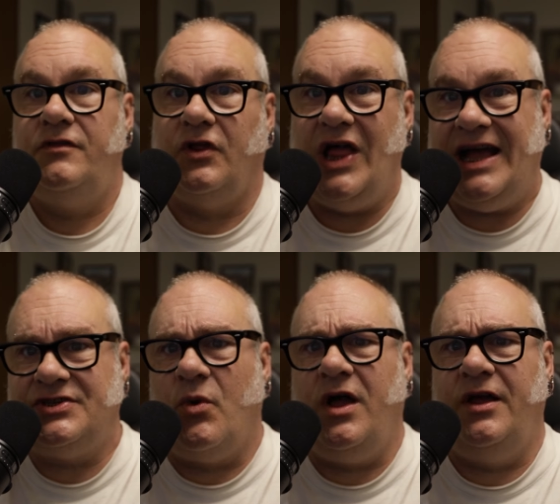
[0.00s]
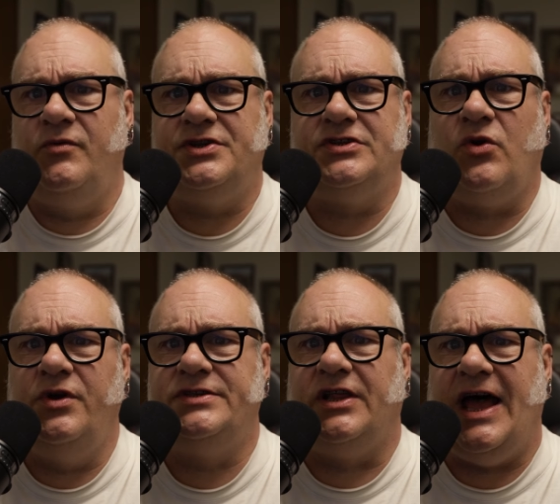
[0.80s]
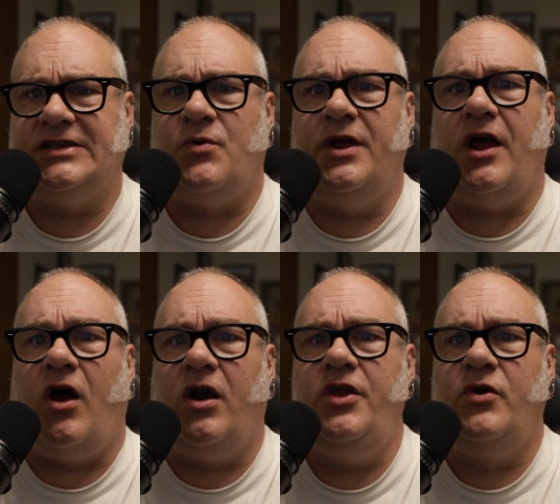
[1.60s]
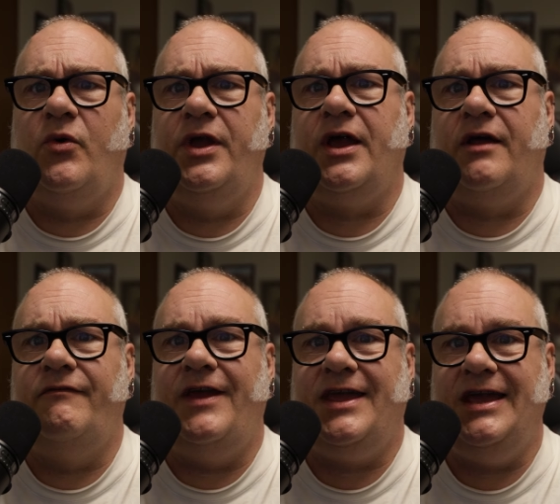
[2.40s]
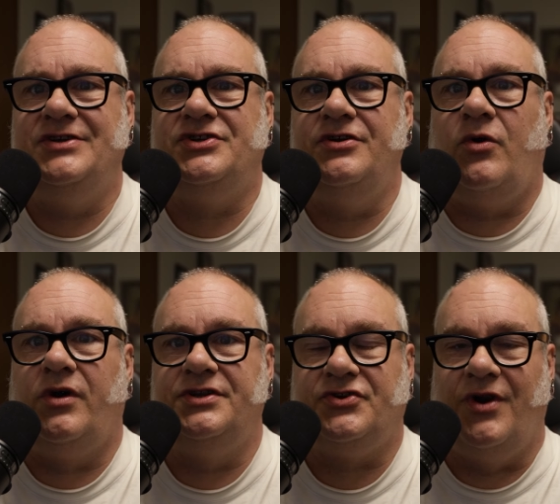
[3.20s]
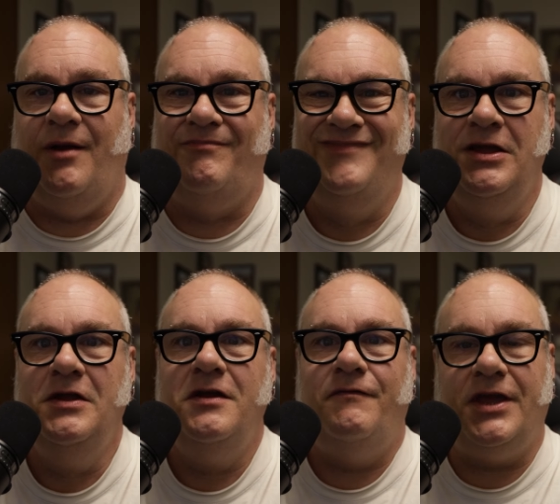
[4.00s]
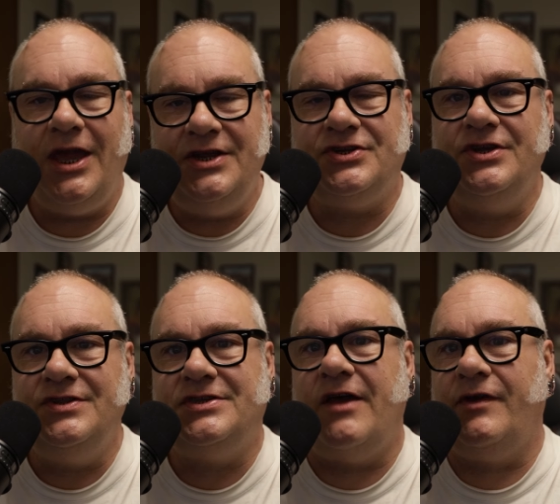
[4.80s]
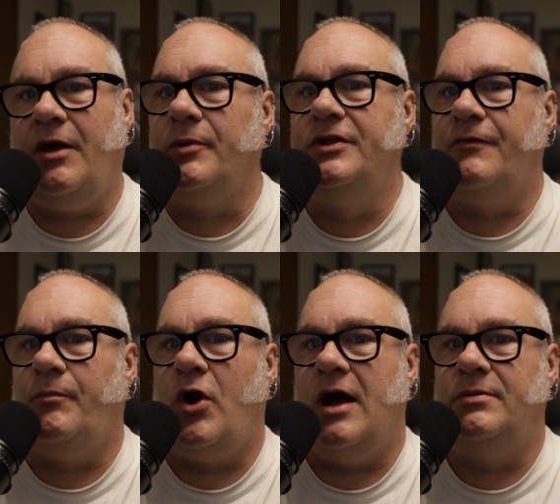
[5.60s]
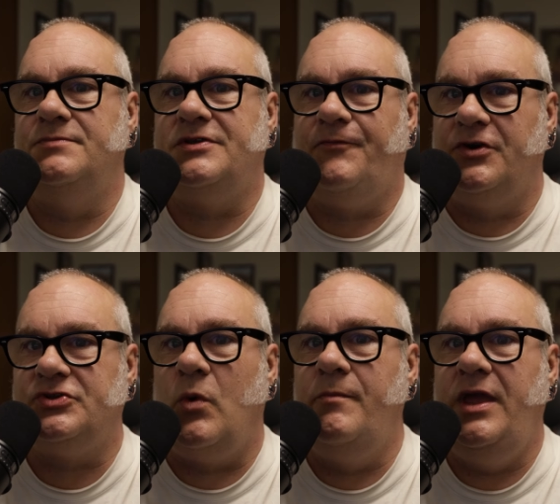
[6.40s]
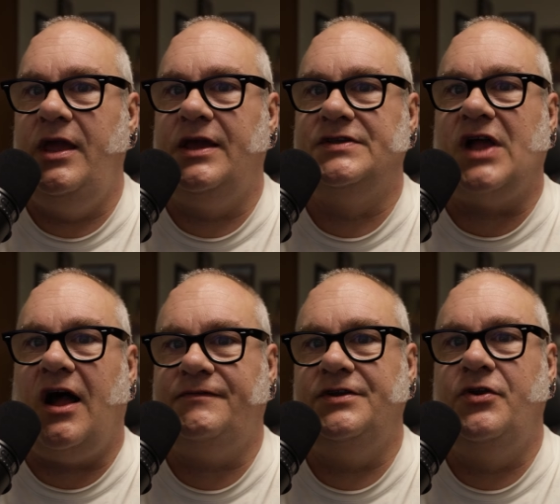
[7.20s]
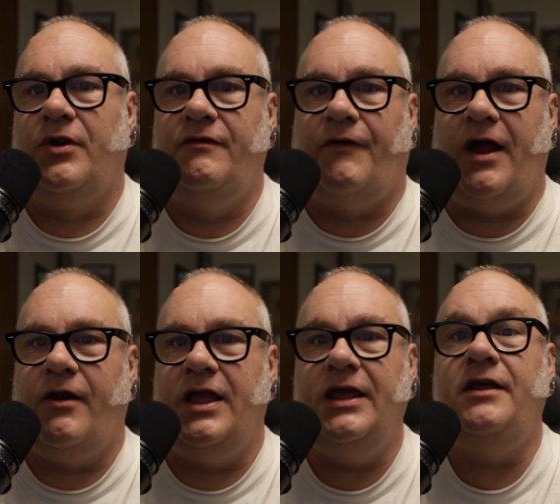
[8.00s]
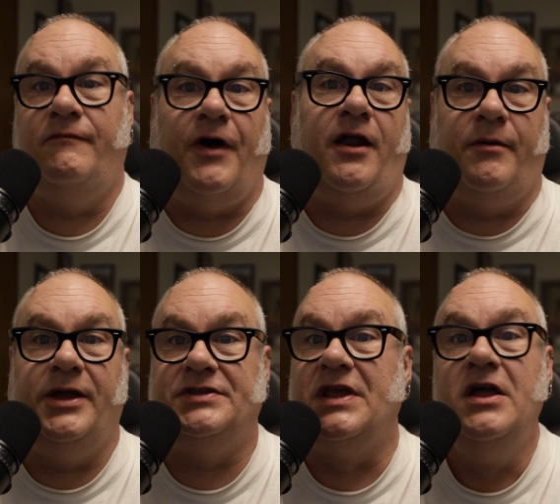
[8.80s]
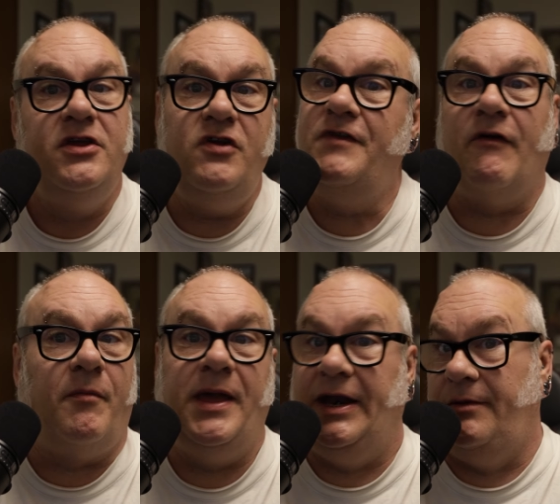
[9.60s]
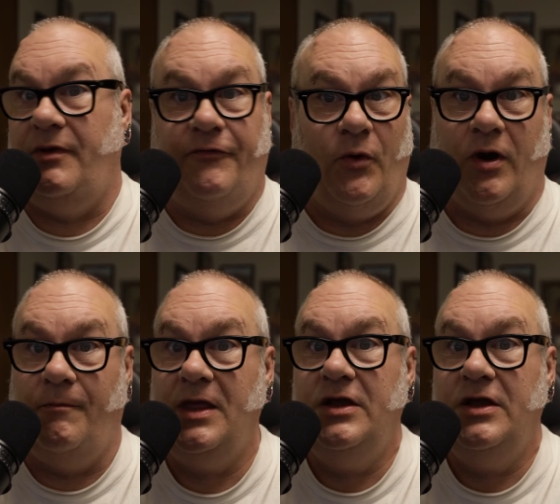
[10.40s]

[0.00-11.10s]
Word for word: The last one, which is always the last one, are you going on vacation or a trip? Vacations have a couple different problems. The first one being is often you're envir- in environments you've never been in before,